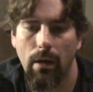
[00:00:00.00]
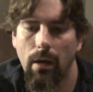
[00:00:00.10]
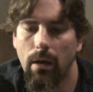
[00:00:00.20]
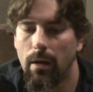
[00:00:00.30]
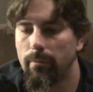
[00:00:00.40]

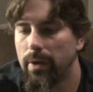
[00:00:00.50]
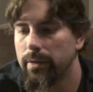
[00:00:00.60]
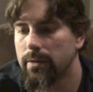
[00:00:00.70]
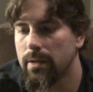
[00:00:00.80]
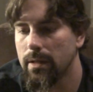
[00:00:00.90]
Um,
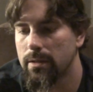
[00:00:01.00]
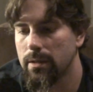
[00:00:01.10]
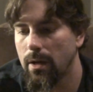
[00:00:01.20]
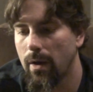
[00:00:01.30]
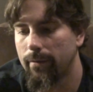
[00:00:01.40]
but since,
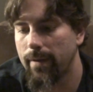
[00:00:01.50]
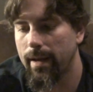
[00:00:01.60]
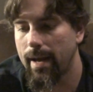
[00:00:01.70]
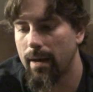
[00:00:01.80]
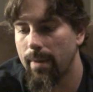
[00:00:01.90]
you know, I
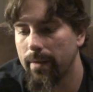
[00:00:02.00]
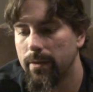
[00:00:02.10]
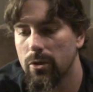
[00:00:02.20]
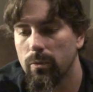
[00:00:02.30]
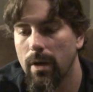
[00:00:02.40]
found out about
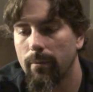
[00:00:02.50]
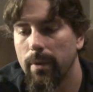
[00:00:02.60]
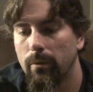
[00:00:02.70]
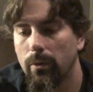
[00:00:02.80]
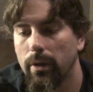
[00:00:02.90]
this one, I've
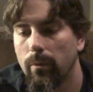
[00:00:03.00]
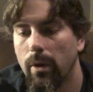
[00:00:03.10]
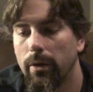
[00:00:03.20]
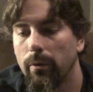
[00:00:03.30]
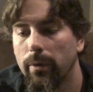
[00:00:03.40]
been really
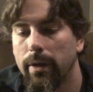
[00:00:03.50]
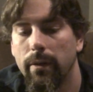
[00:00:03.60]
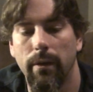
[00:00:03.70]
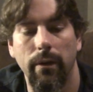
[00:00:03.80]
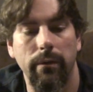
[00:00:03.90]
wanting to
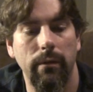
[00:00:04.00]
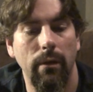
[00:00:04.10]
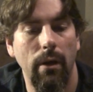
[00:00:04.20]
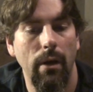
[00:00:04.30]
read this.